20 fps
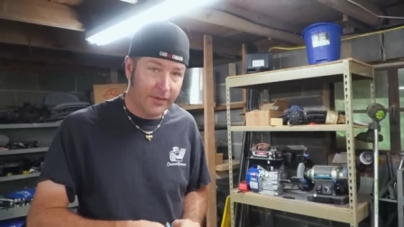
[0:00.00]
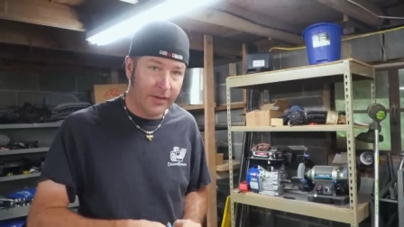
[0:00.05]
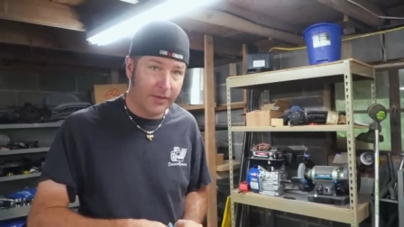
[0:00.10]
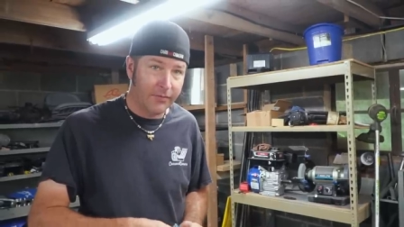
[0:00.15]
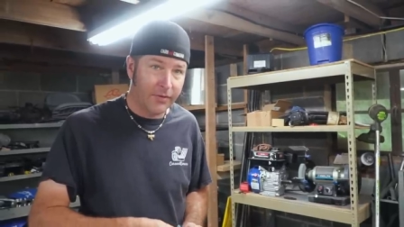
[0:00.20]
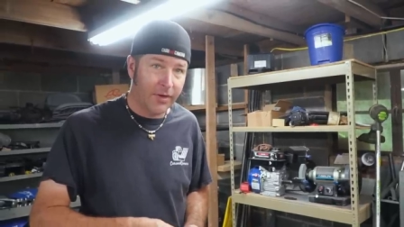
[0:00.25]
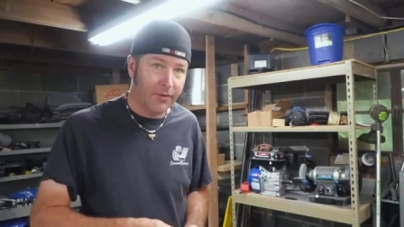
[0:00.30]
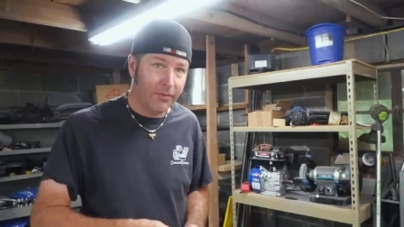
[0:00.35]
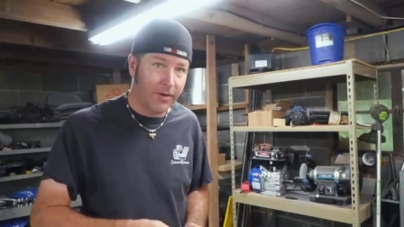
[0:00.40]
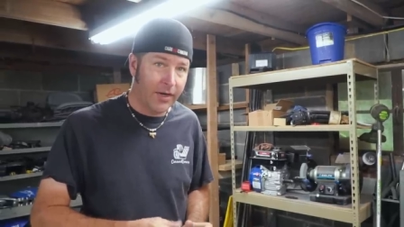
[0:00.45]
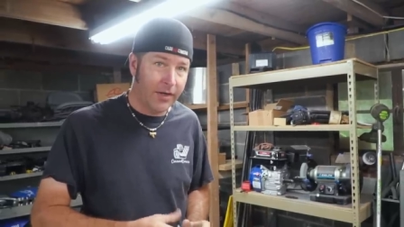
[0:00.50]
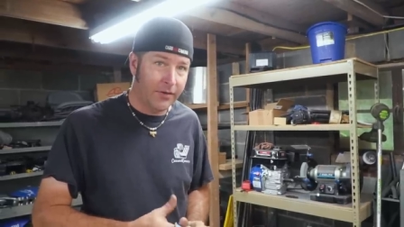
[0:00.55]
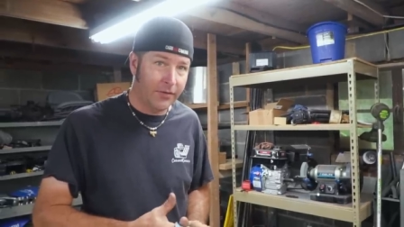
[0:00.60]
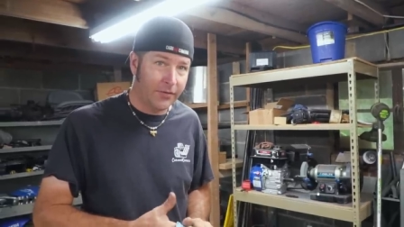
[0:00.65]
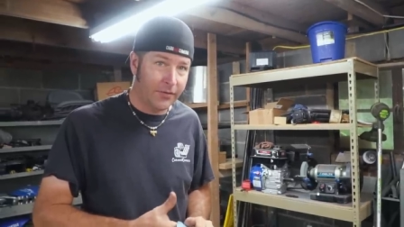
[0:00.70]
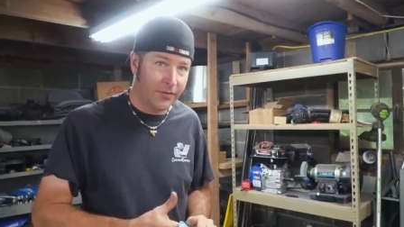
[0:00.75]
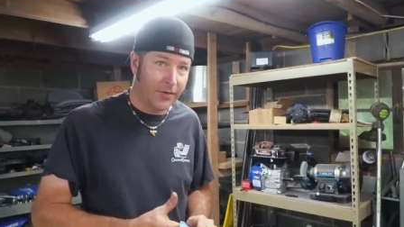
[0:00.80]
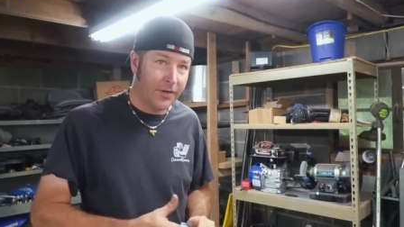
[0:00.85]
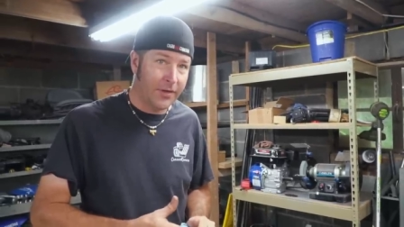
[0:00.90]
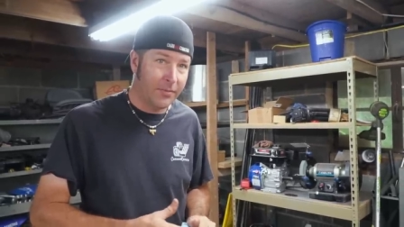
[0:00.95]
Have you ever had a
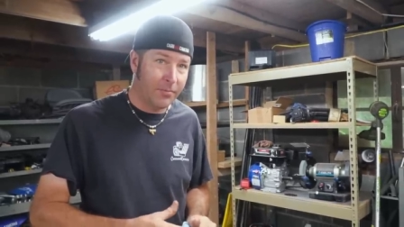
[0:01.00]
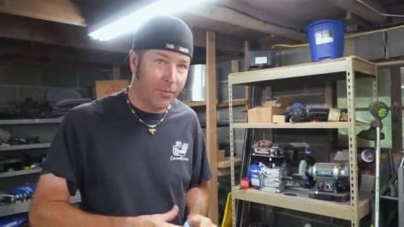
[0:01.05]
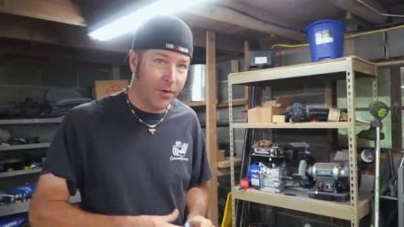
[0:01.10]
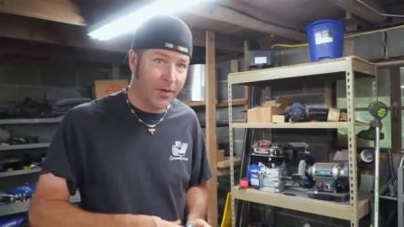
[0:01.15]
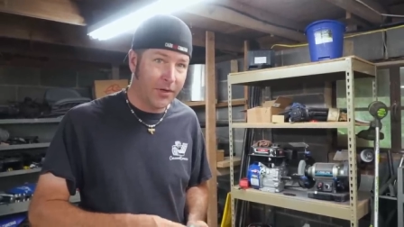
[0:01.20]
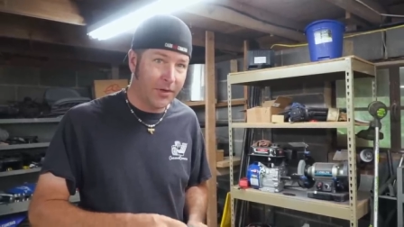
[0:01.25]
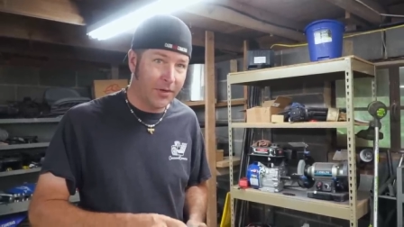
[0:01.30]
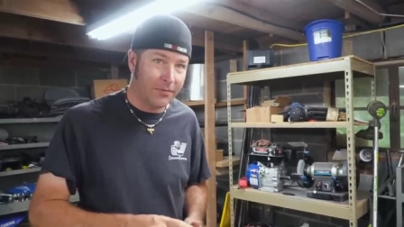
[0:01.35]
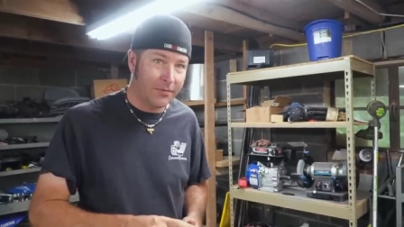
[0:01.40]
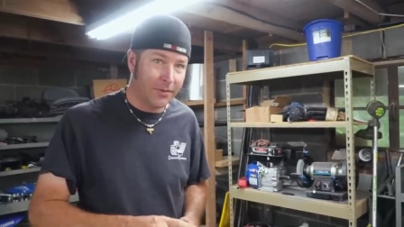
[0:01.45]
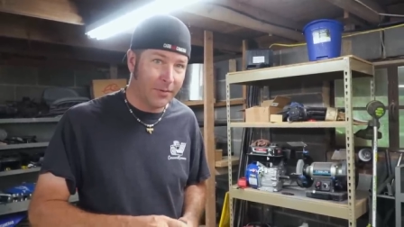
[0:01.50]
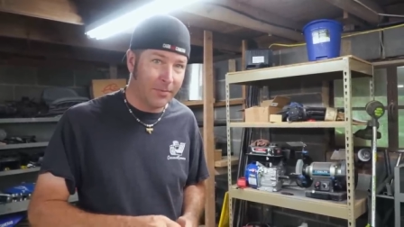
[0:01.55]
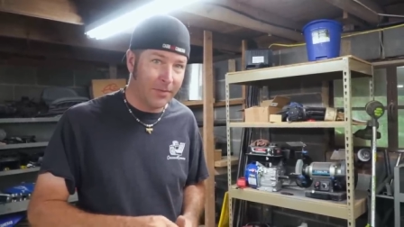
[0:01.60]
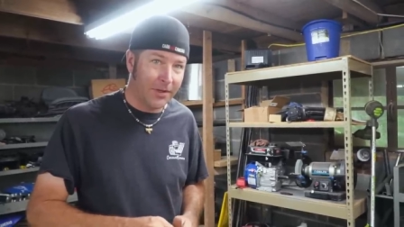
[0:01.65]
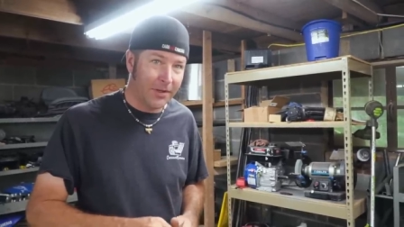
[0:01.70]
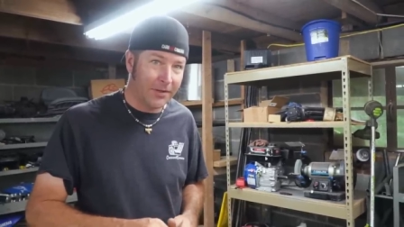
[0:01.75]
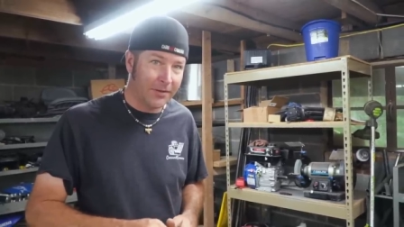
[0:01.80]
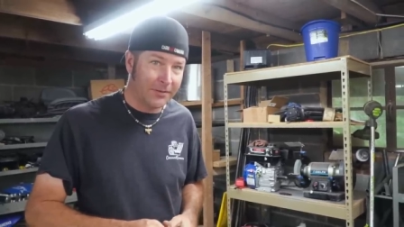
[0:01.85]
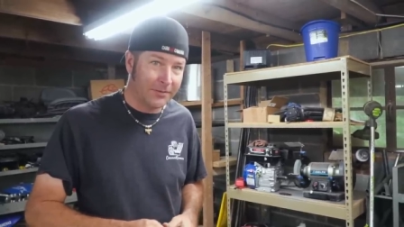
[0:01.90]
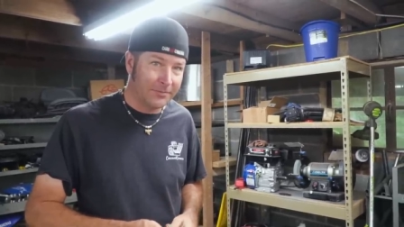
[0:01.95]
stud break off in a
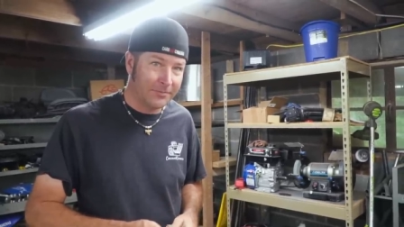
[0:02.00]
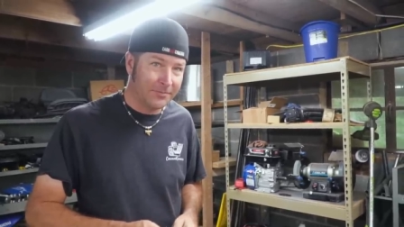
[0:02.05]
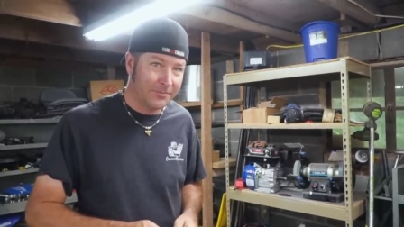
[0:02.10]
block?